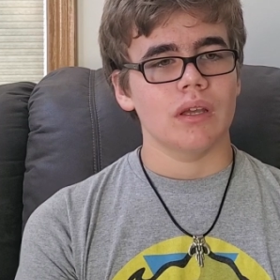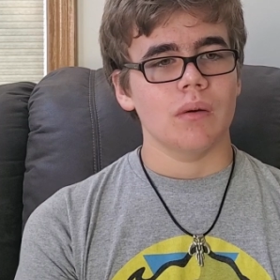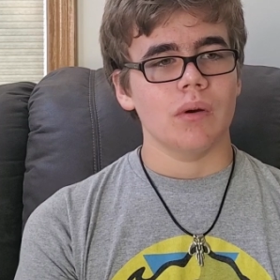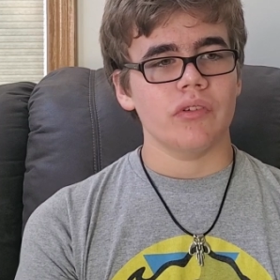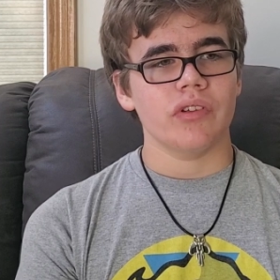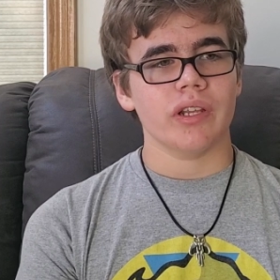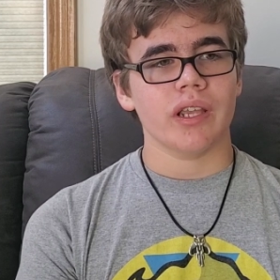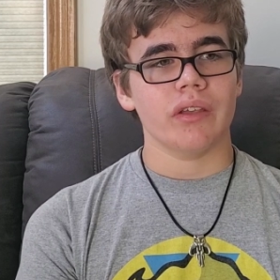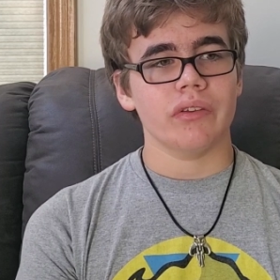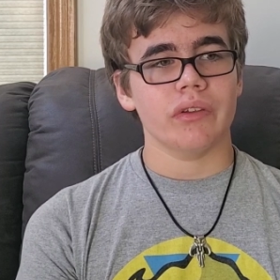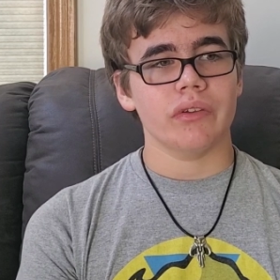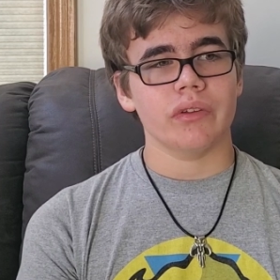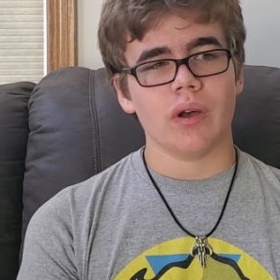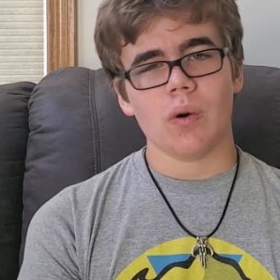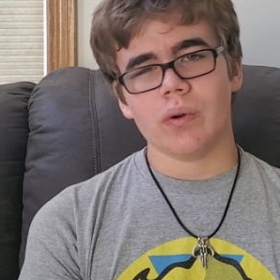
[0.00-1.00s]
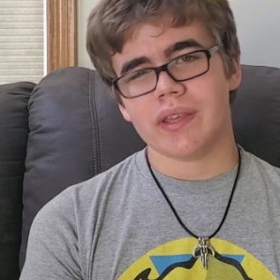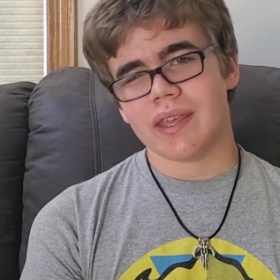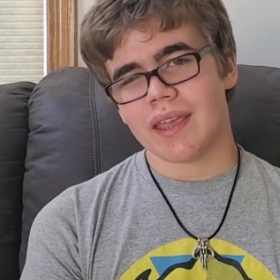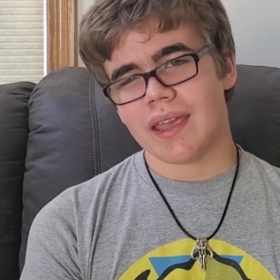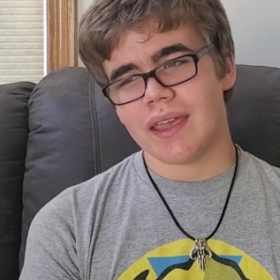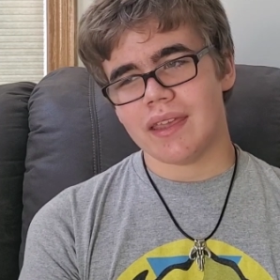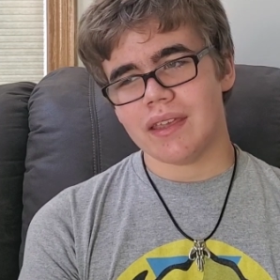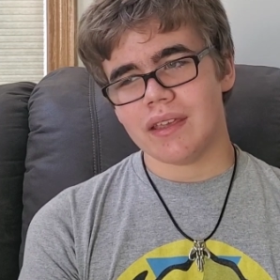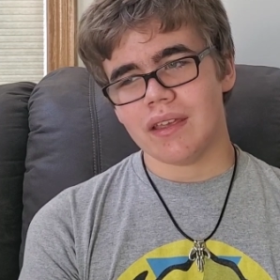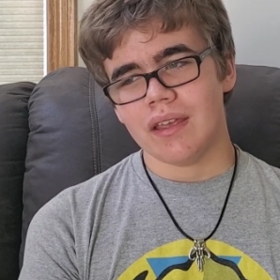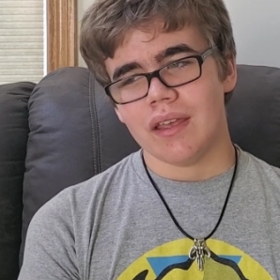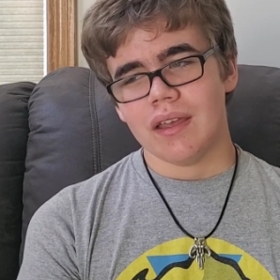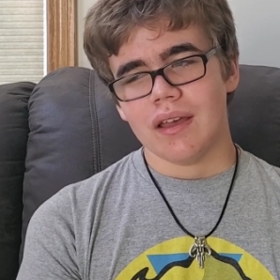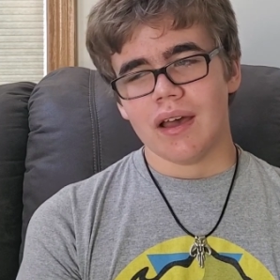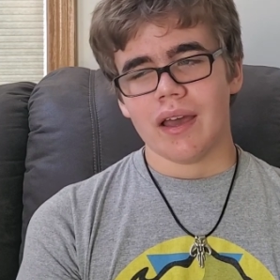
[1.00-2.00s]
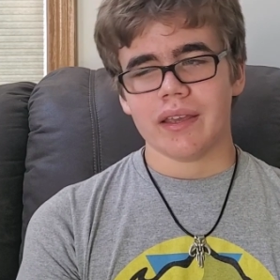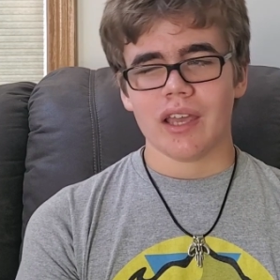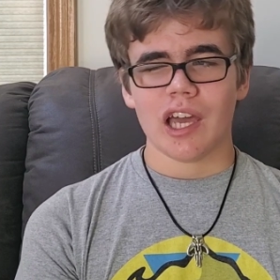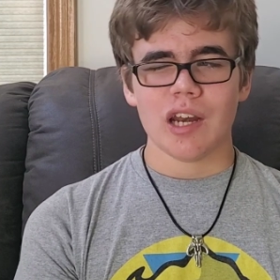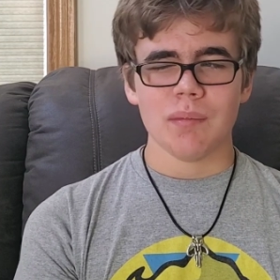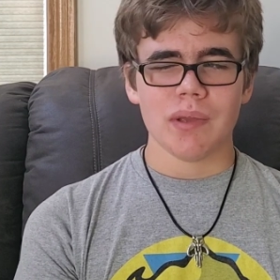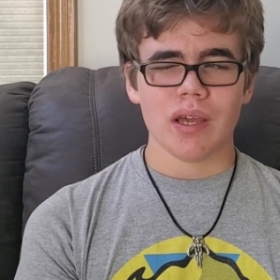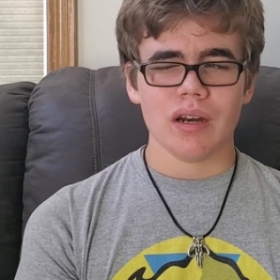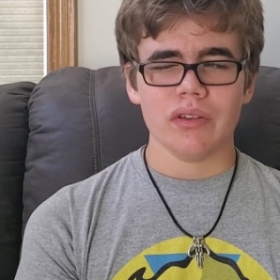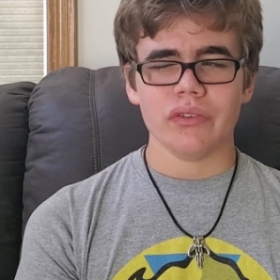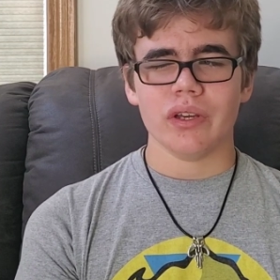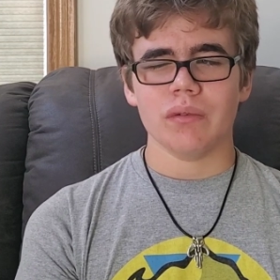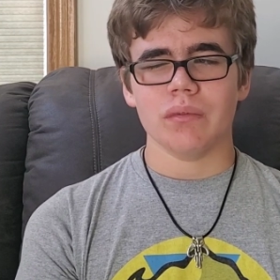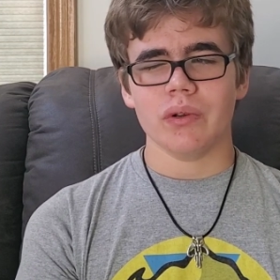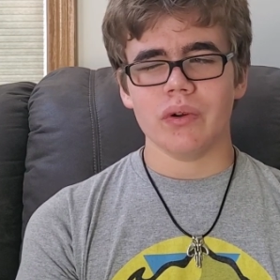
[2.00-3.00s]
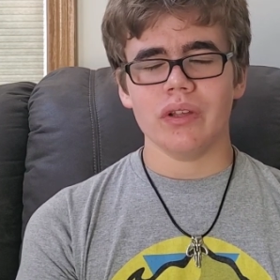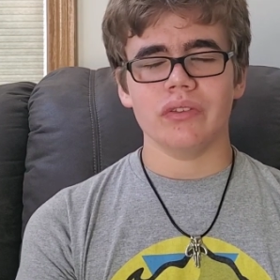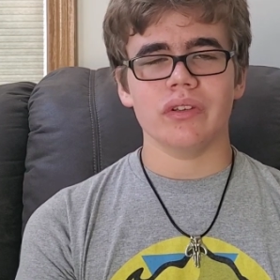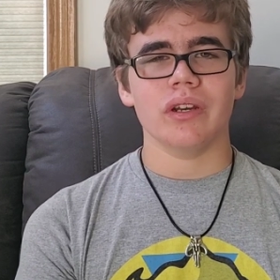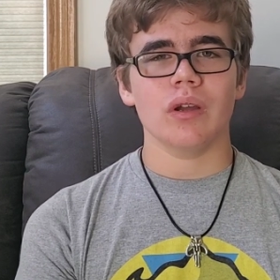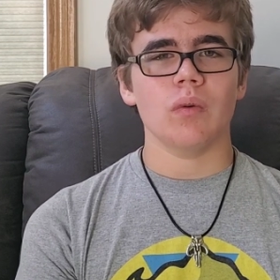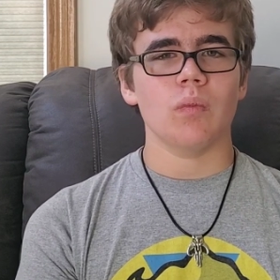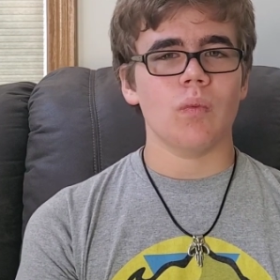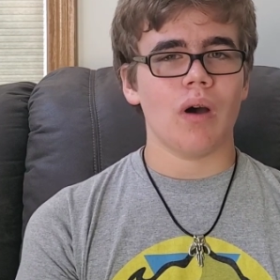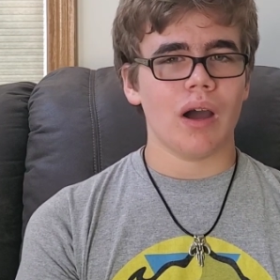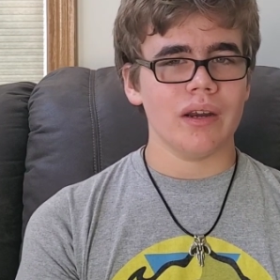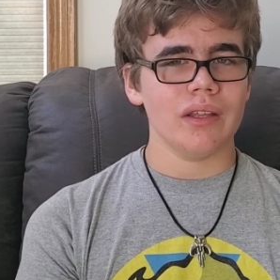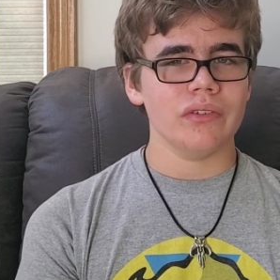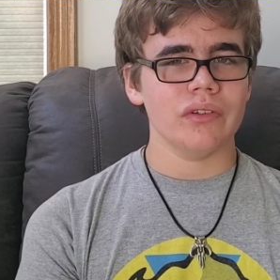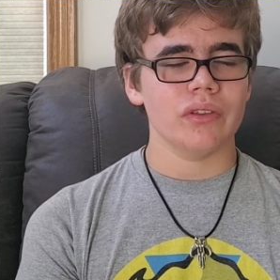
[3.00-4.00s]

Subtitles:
which I guess is okay. I gotta be honest, I really didn't want it.